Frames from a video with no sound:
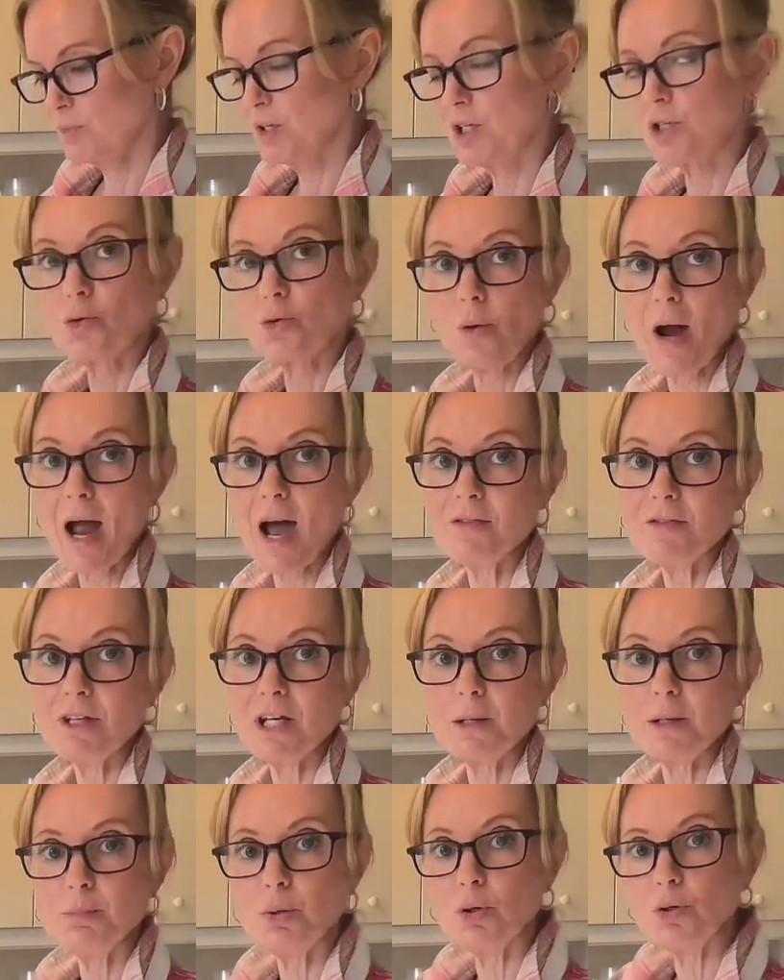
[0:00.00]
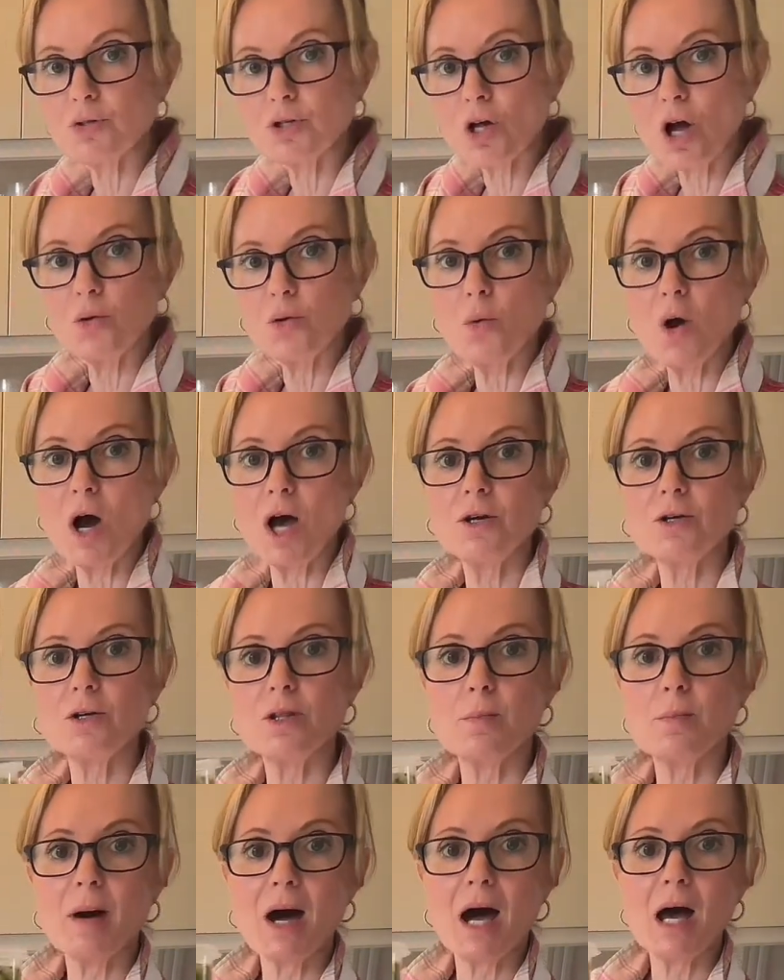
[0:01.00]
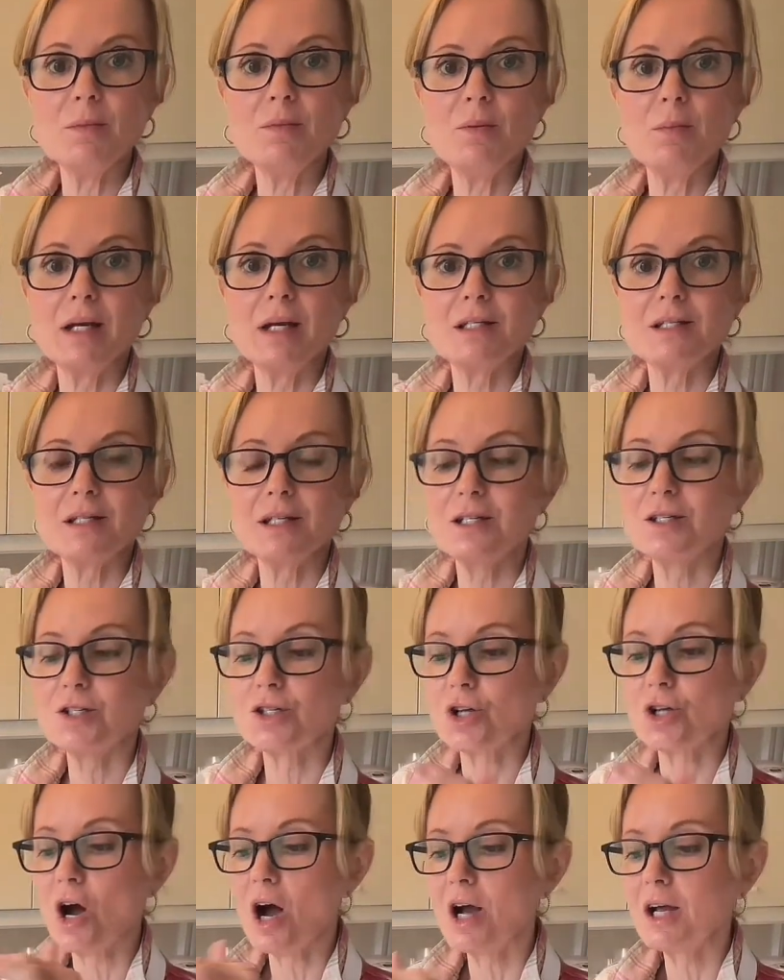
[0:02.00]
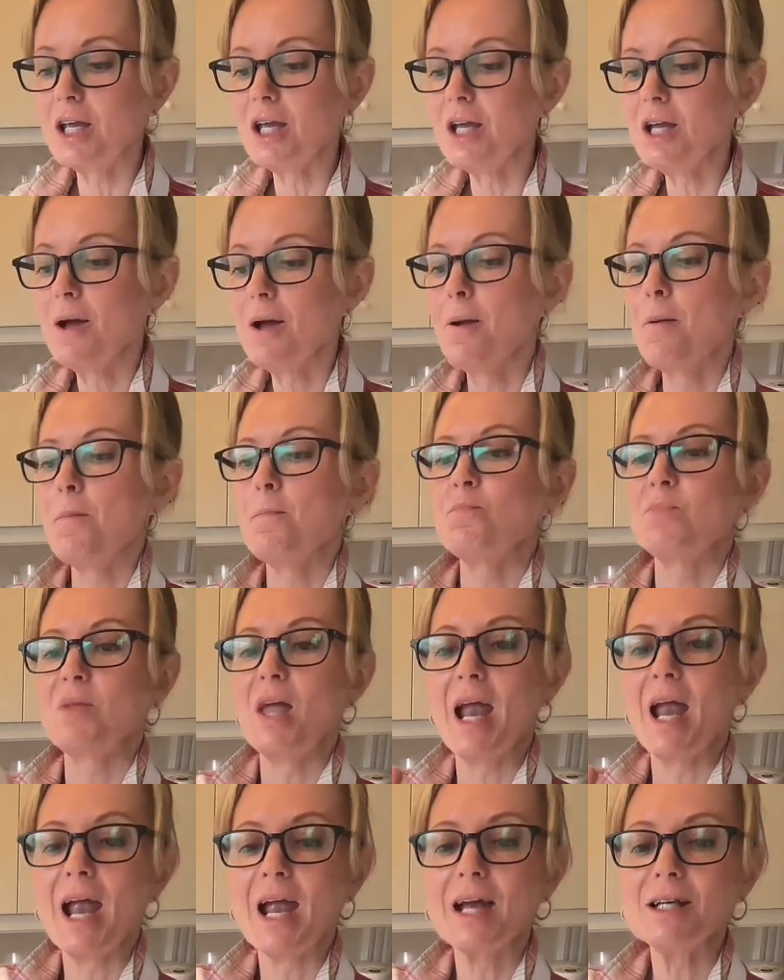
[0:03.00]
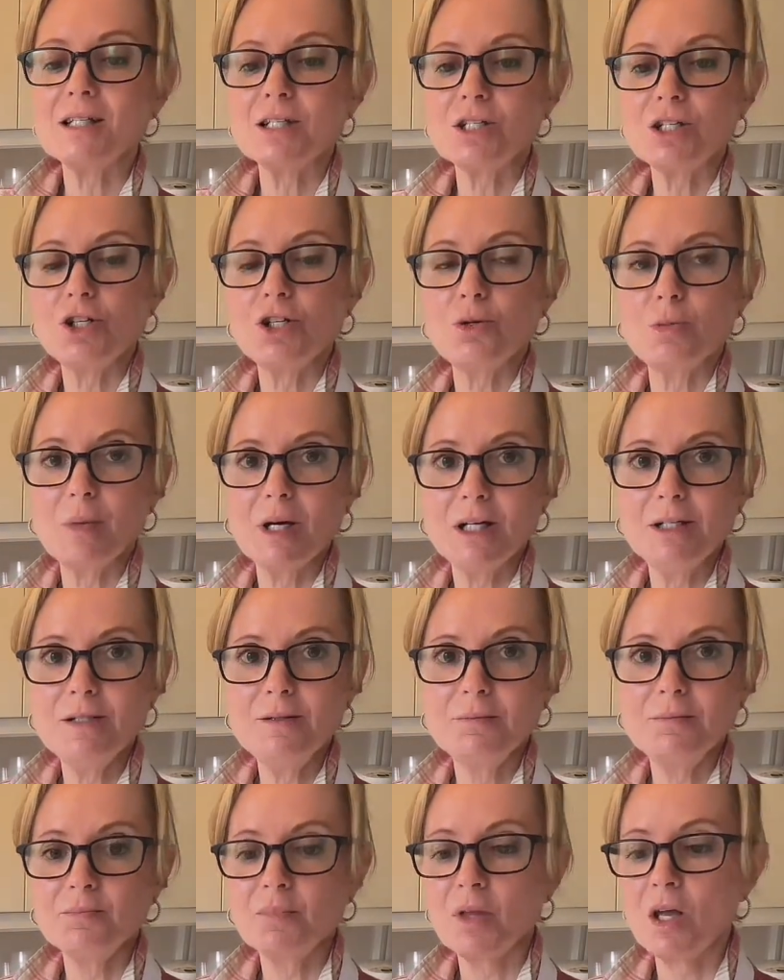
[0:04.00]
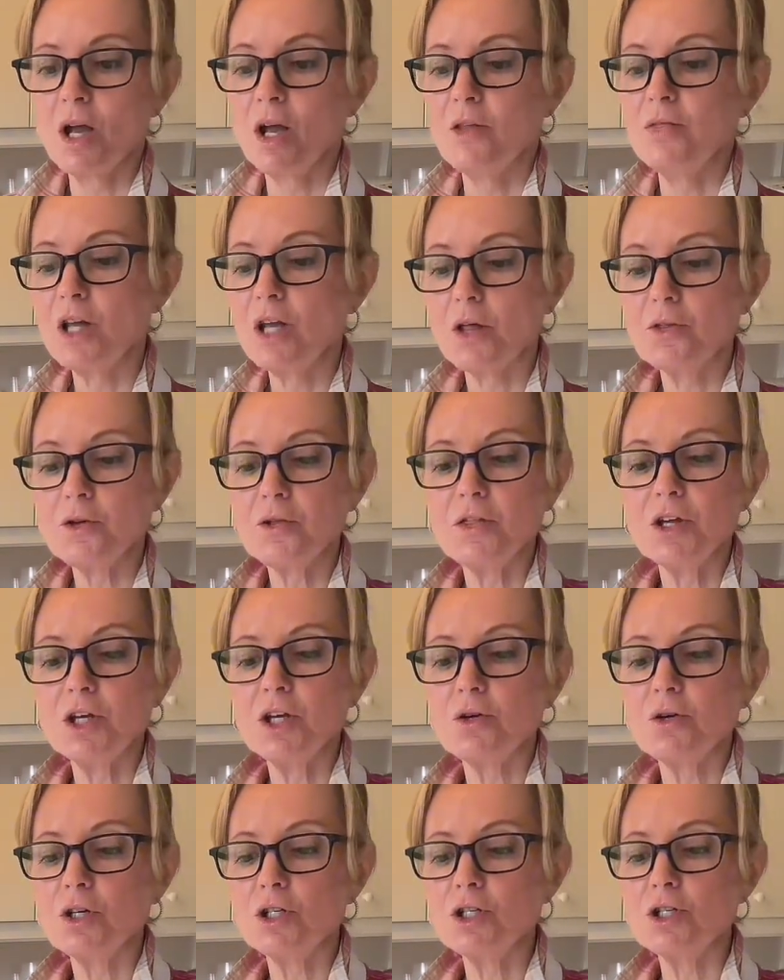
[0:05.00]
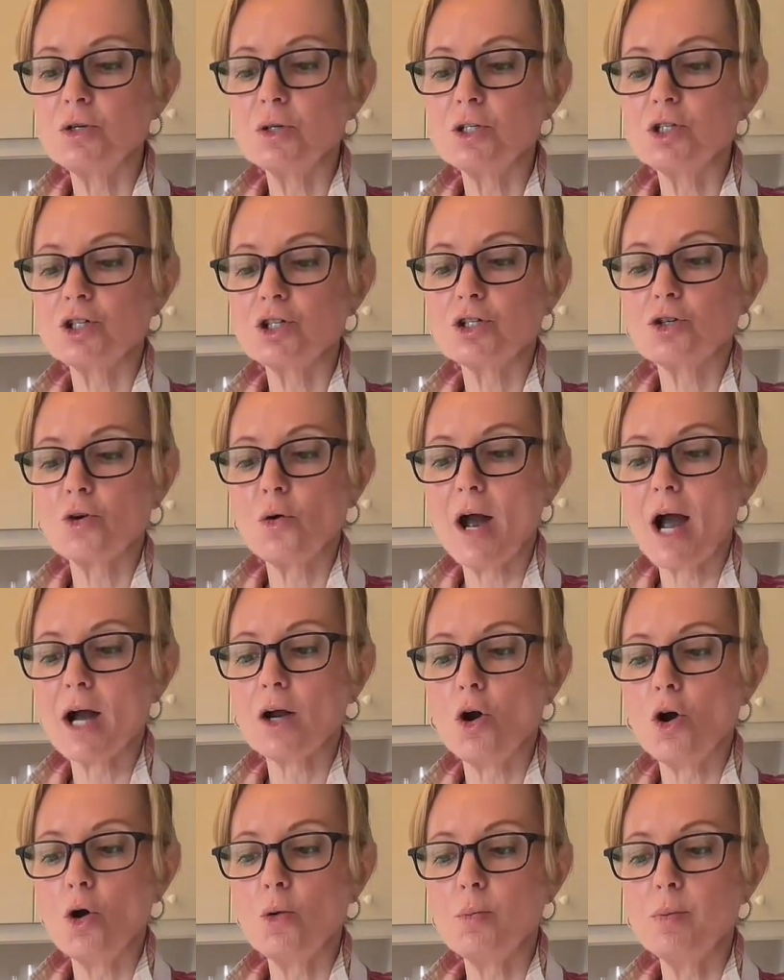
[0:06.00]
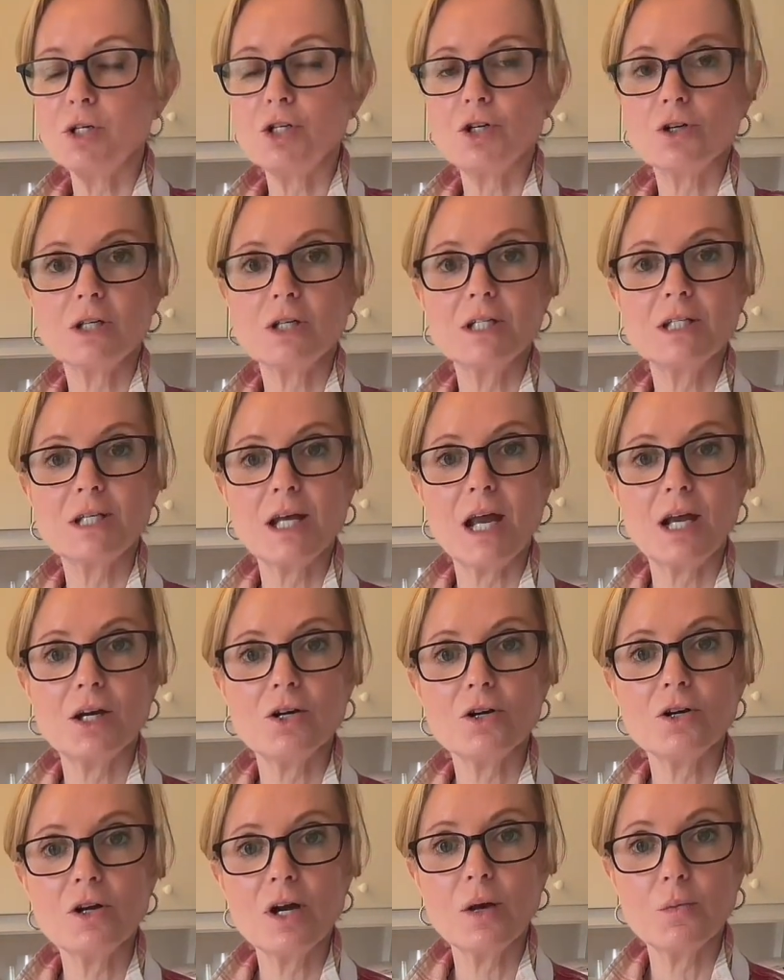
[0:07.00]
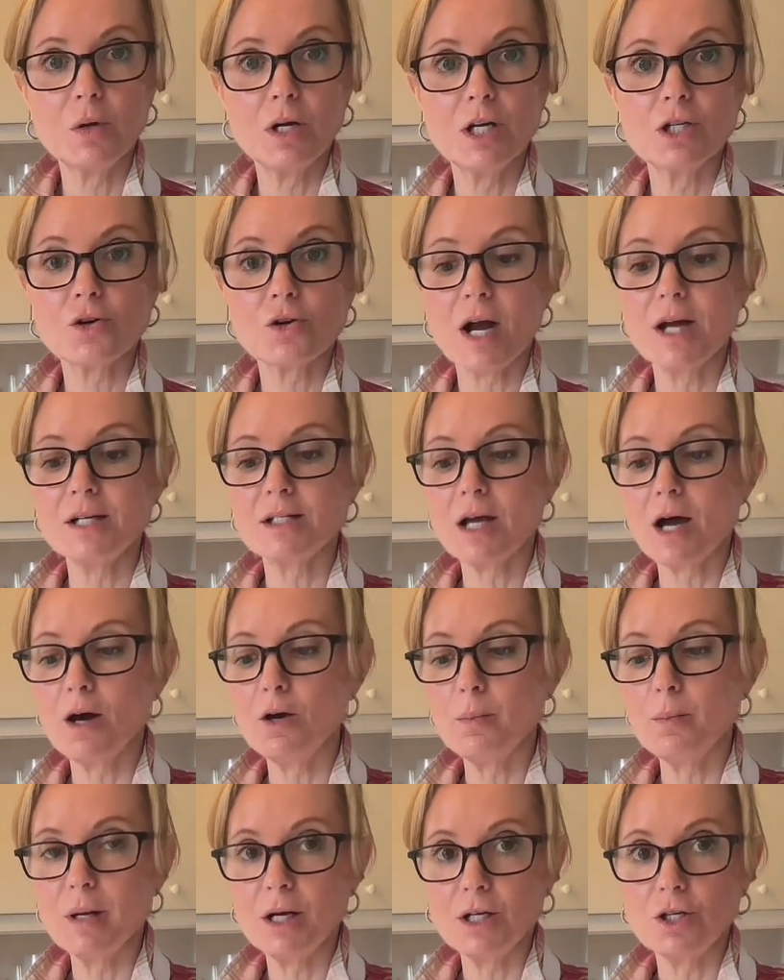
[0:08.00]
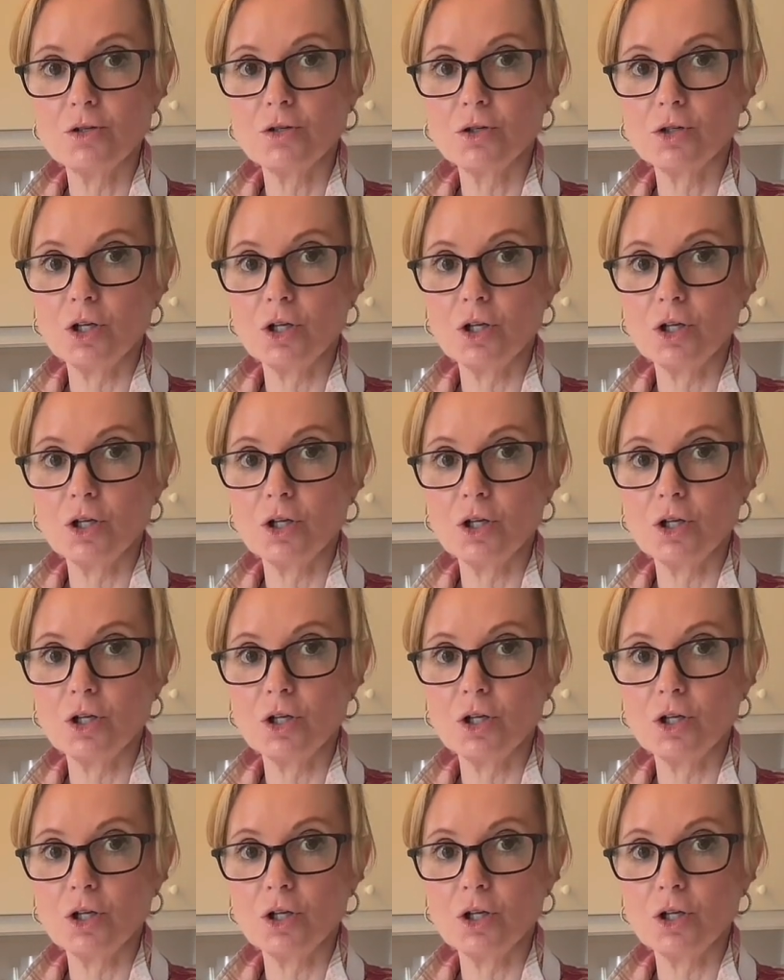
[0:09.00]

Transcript: because gravity pulls all the water to the bottom and makes these soggy, and it's humid. The other thing you can do is just crack open your container, and when it dries out a bit, you can